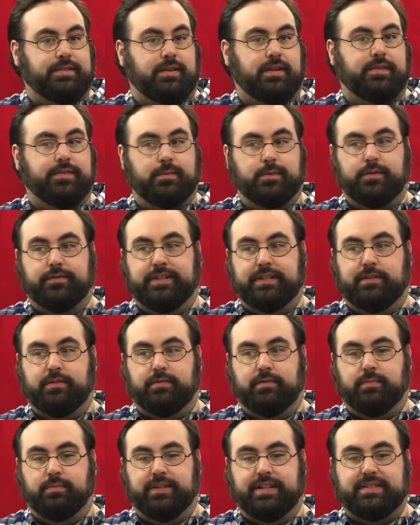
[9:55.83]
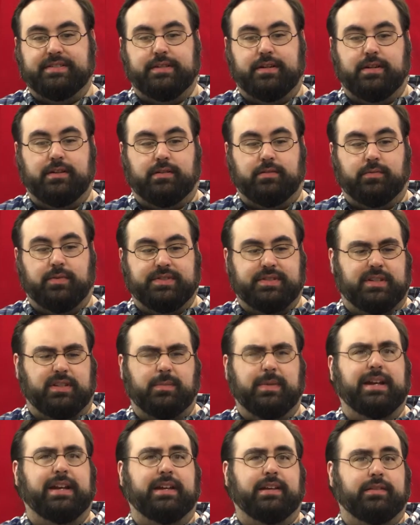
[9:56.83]
the star of the movie who plays Donald was a
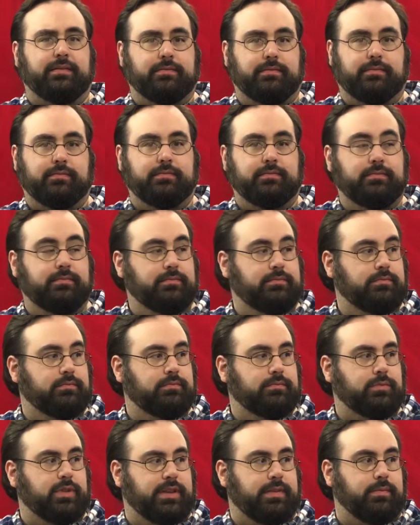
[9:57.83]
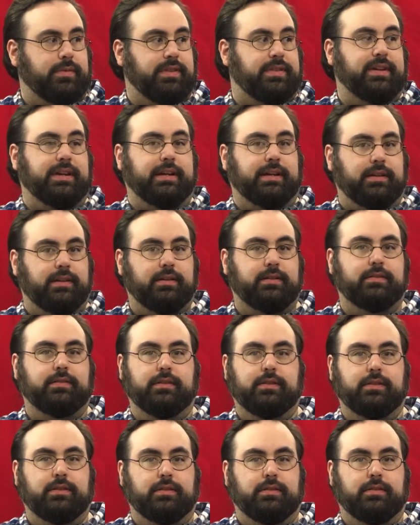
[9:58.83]
comedian. Yeah. We think.
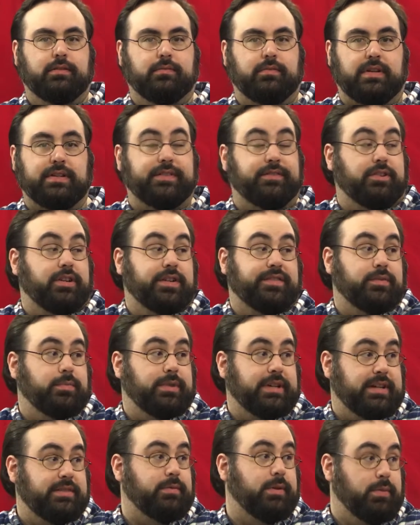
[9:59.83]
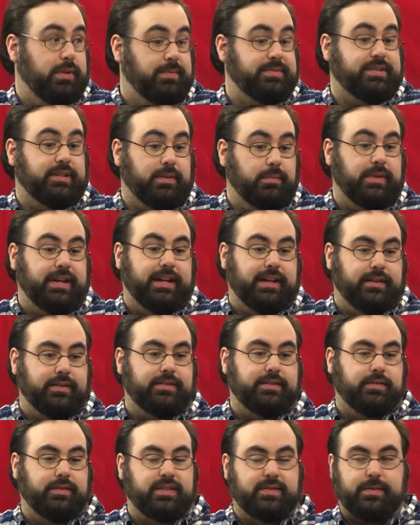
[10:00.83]
I never heard of him, but he, he was a
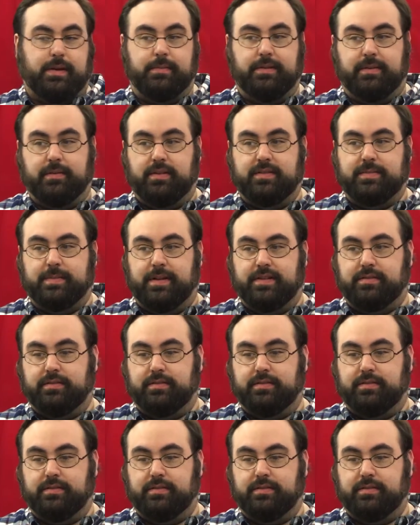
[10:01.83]
comedian, so he's probably a